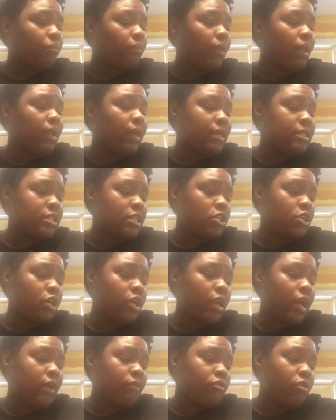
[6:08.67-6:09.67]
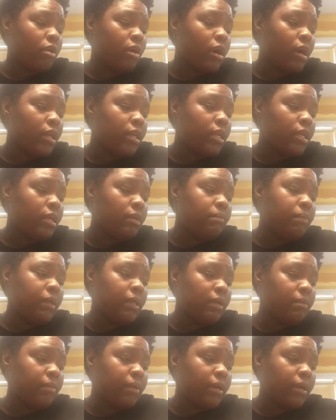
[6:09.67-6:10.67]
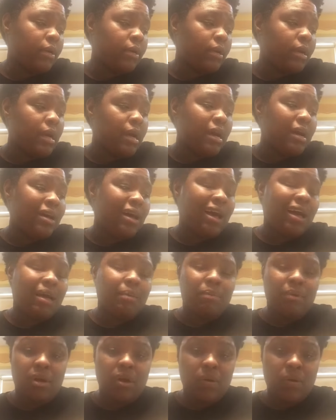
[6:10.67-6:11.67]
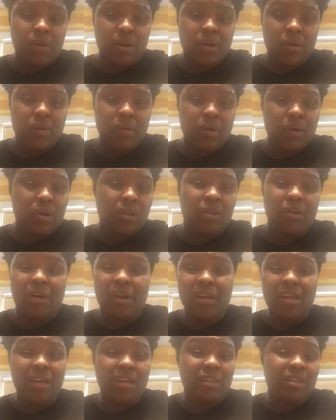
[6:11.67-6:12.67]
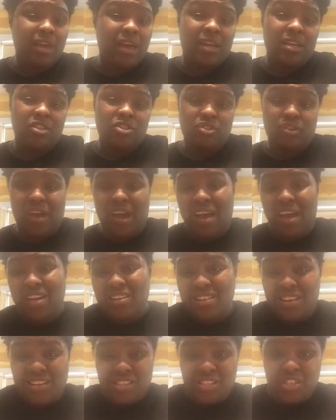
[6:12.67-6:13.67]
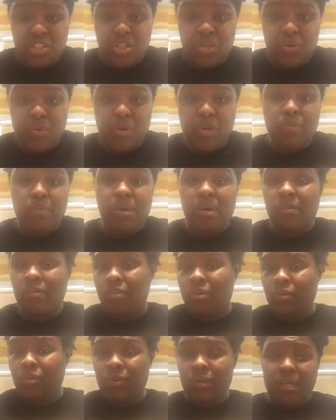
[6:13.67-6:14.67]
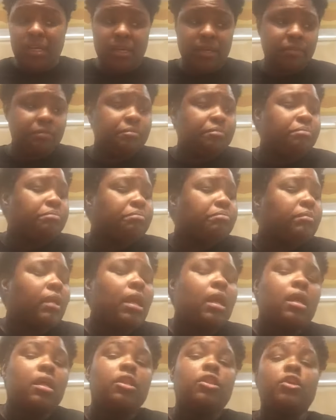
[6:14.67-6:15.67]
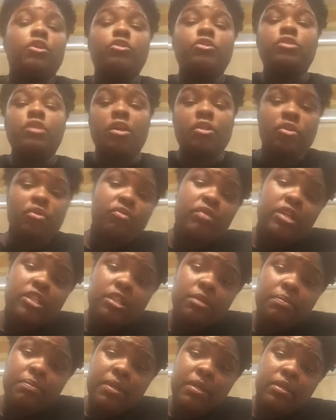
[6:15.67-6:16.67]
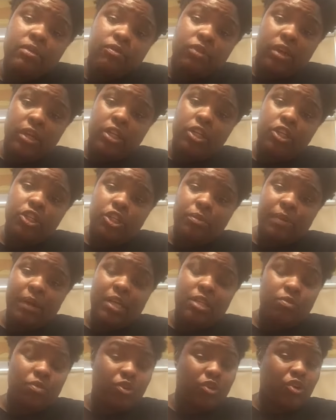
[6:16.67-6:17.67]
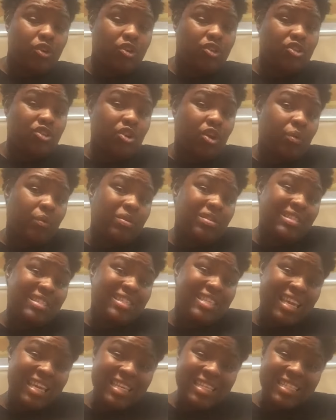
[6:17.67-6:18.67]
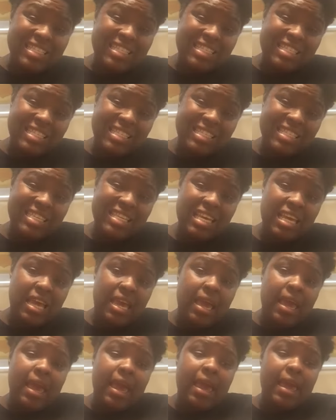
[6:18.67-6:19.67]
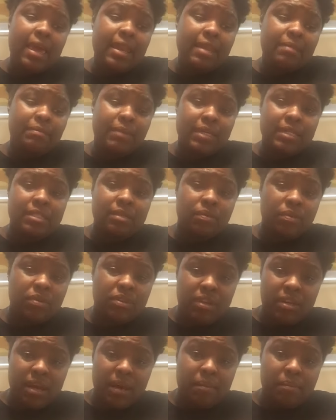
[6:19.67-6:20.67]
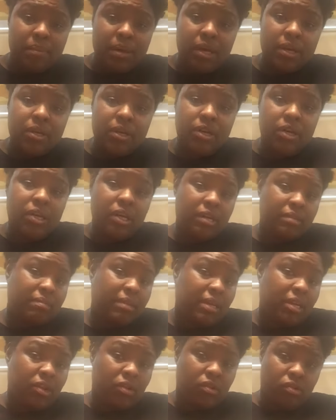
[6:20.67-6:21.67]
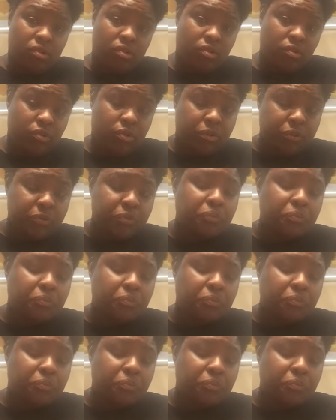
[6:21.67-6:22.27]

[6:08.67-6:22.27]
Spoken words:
Like I said, you can add raw honey, peanut butter. I put coconut oil or any other add-ins. You can add nuts to it, whatever you eat. There's other recipes for energy bites where you can start with dates and mix it with a nut butter and make your own.